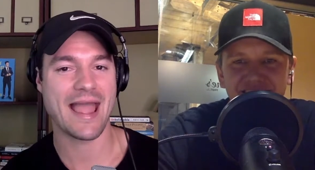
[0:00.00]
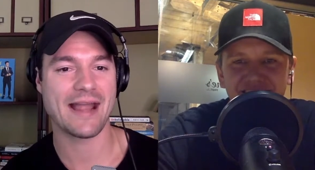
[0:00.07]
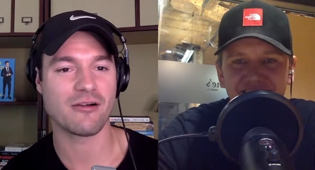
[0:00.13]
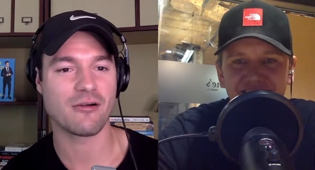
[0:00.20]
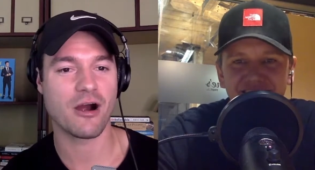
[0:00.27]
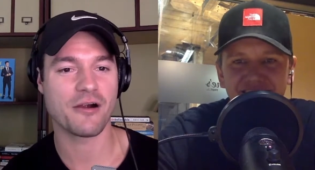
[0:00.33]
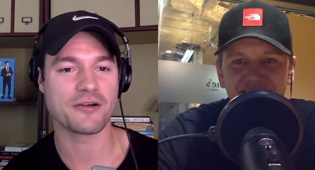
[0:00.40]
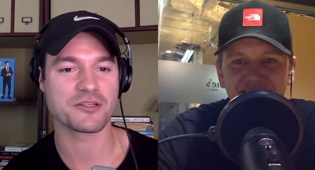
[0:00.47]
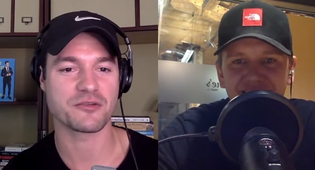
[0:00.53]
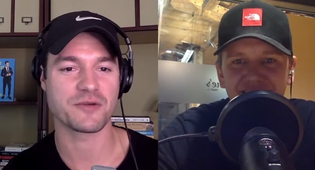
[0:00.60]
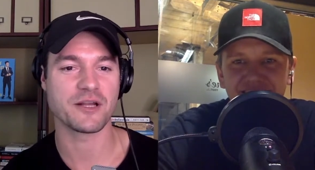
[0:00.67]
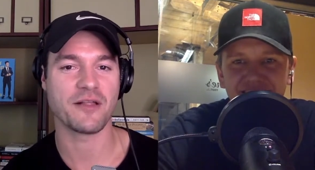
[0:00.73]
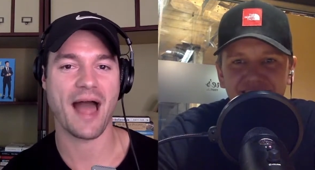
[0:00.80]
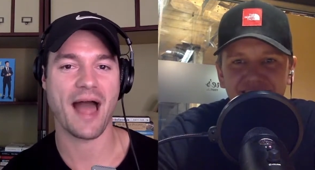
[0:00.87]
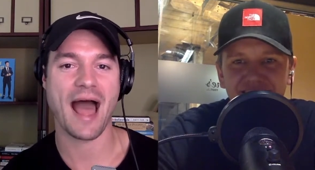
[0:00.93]
Speaker 1: ARR is a
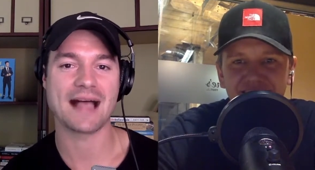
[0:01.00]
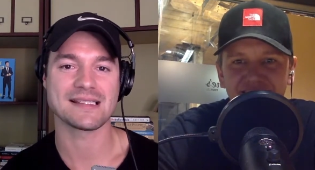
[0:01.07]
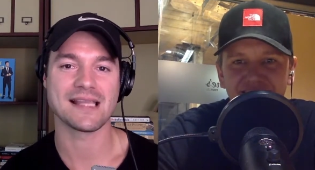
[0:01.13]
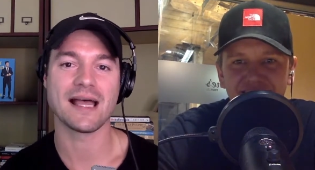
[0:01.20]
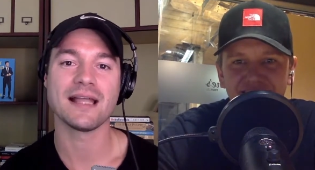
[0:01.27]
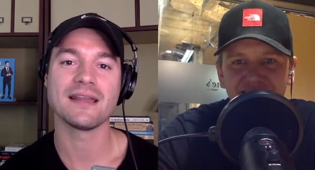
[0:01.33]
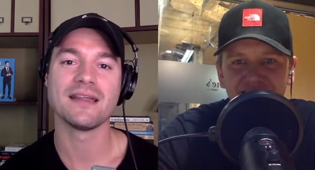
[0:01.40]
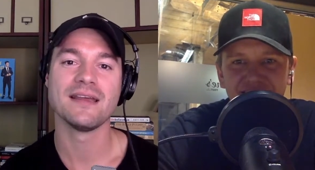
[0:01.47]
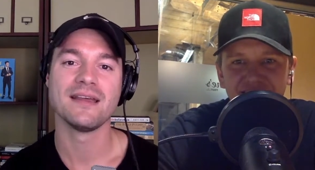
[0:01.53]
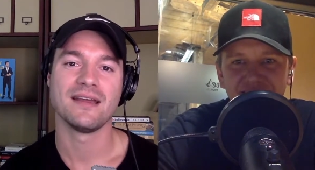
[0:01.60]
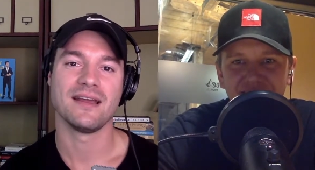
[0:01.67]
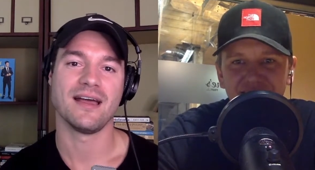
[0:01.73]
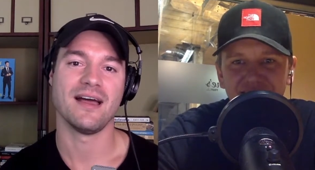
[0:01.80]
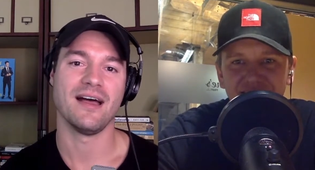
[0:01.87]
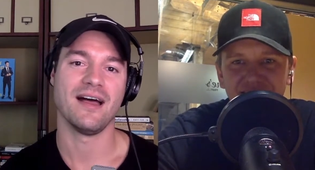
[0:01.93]
real asset.
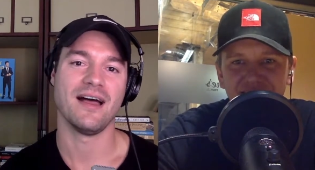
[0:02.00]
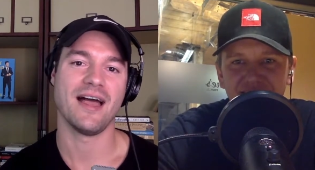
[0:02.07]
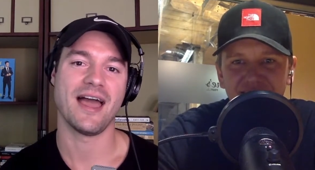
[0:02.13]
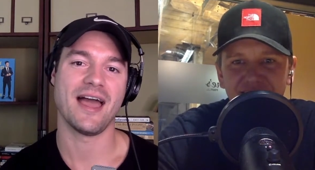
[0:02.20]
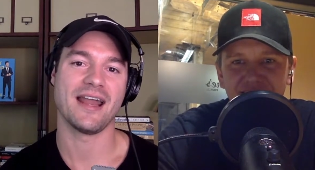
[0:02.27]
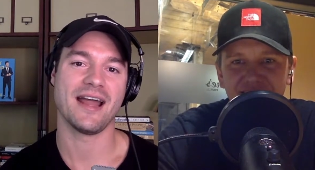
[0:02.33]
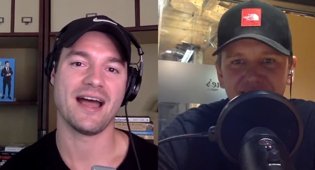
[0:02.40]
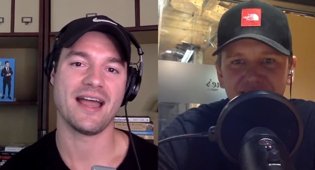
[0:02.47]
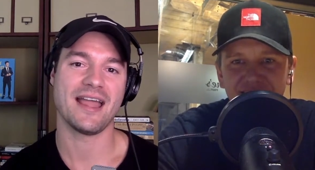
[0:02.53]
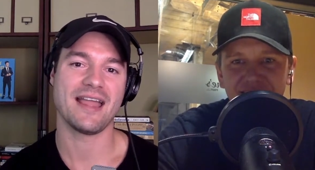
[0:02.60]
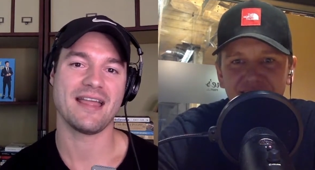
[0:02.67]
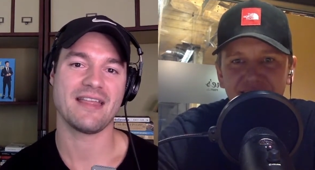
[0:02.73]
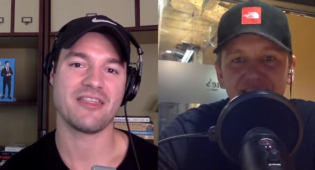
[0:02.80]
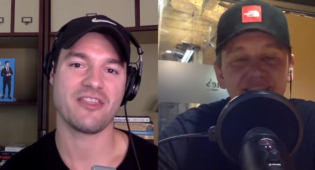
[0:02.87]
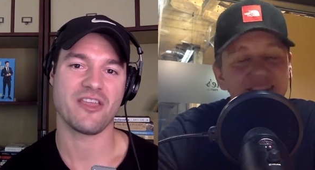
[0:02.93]
And
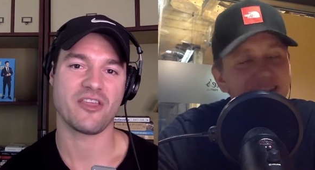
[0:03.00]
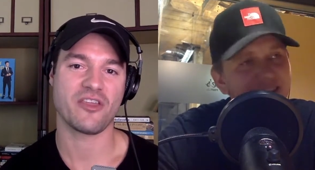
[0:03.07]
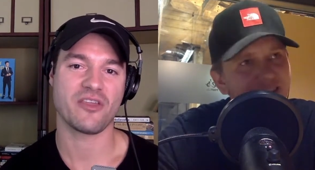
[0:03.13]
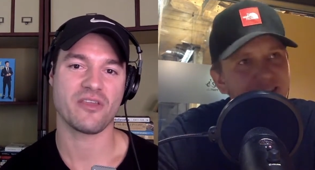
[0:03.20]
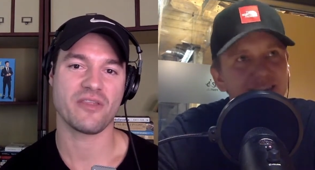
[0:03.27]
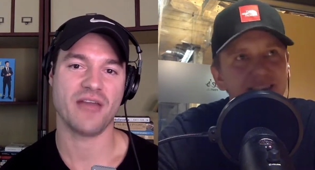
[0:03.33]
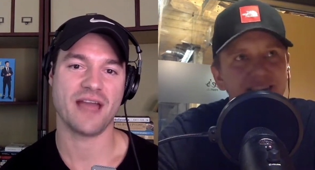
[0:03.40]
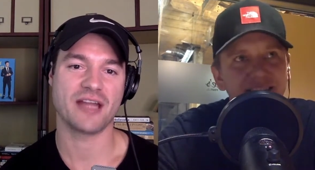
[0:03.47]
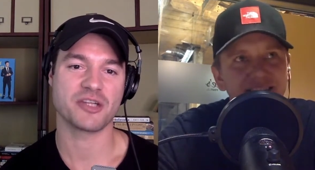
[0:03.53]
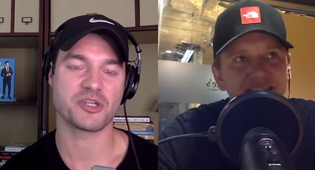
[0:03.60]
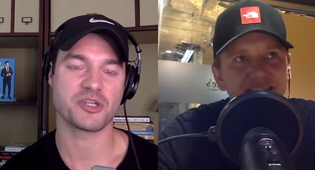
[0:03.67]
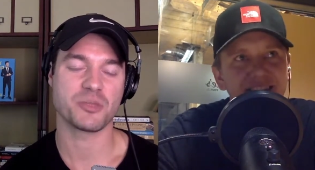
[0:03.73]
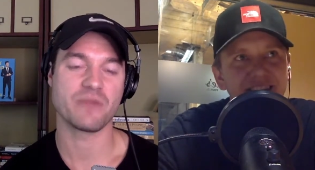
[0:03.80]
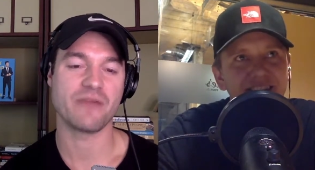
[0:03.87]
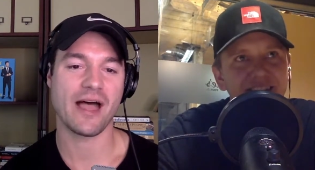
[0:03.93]
I think that it
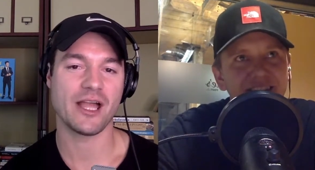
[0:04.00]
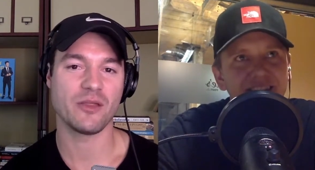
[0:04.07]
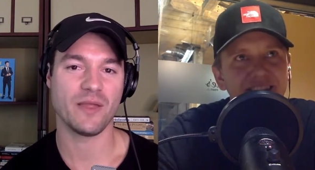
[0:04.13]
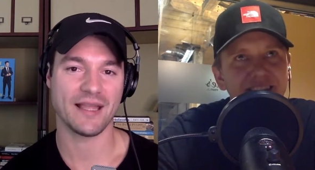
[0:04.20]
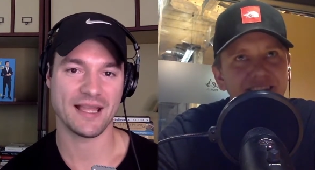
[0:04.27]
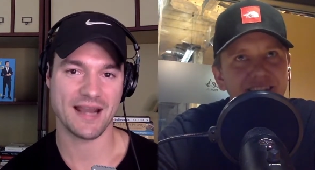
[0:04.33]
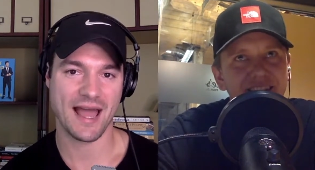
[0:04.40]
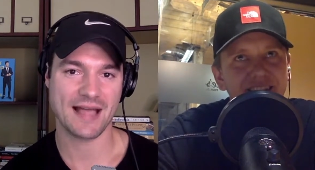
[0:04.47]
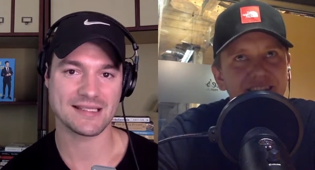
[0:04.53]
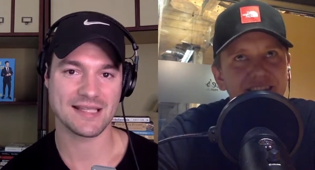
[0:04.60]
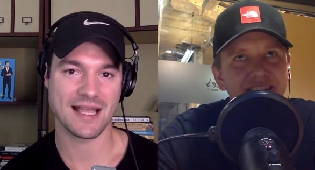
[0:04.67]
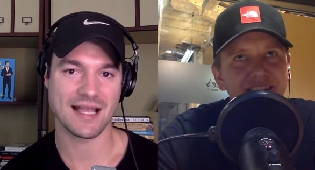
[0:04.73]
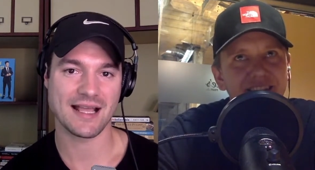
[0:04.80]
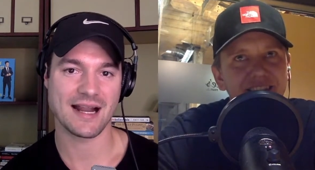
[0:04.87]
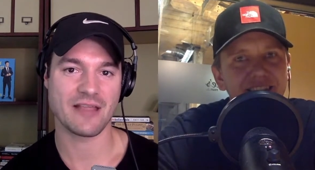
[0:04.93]
should be valued like an
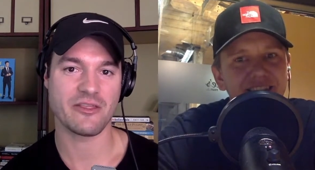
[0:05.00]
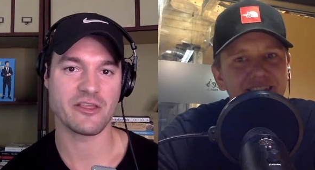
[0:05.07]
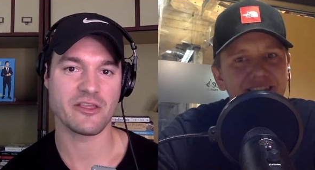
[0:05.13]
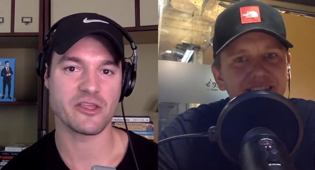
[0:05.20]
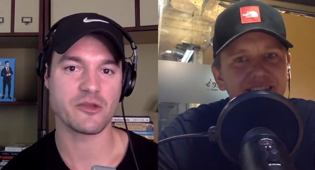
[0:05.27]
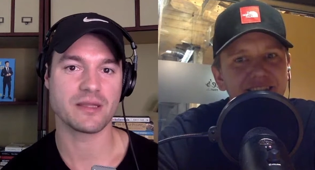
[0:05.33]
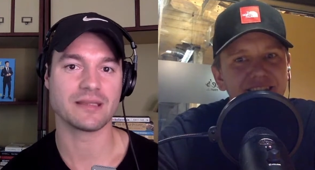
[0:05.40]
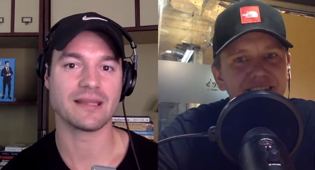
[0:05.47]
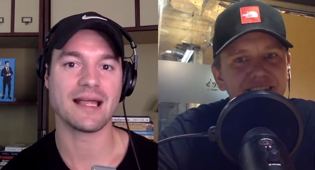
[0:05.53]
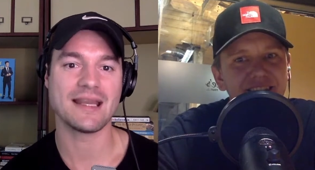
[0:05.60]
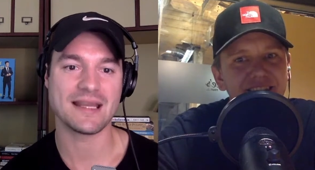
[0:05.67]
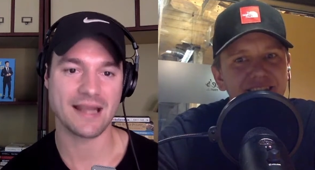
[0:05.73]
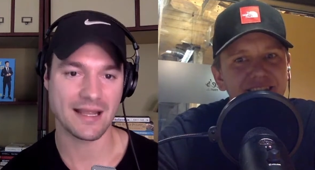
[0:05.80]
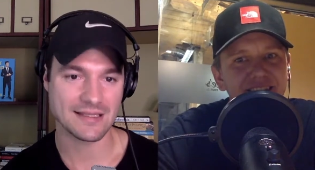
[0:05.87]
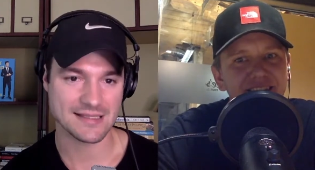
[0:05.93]
asset. And I think you can
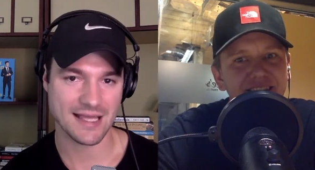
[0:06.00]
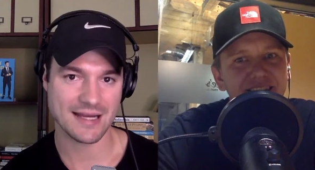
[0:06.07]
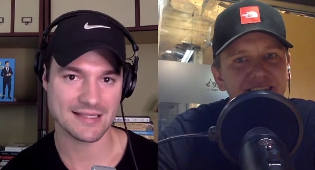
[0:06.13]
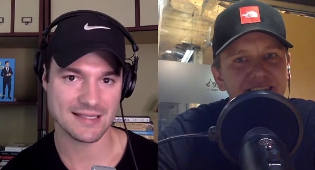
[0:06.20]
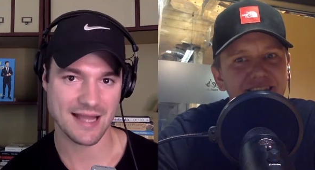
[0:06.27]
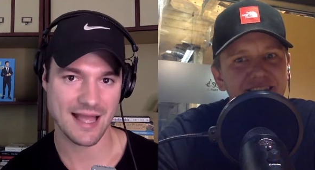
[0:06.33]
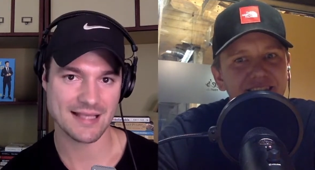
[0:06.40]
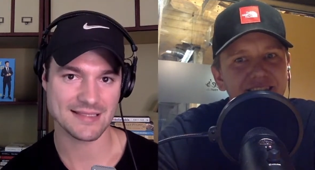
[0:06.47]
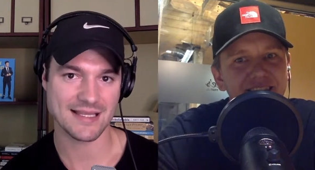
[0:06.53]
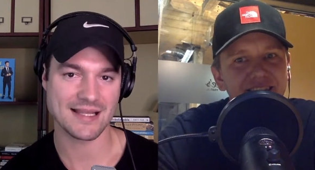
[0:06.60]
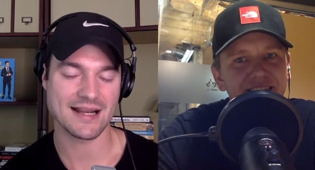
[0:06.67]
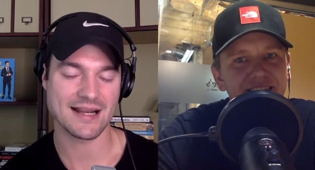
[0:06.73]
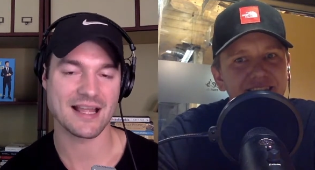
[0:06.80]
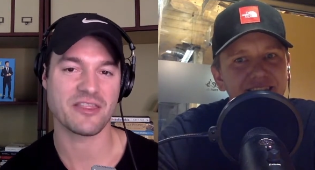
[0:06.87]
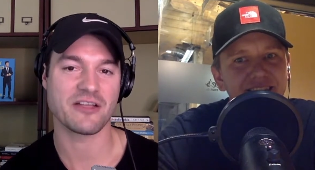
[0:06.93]
lend against that as an asset. And I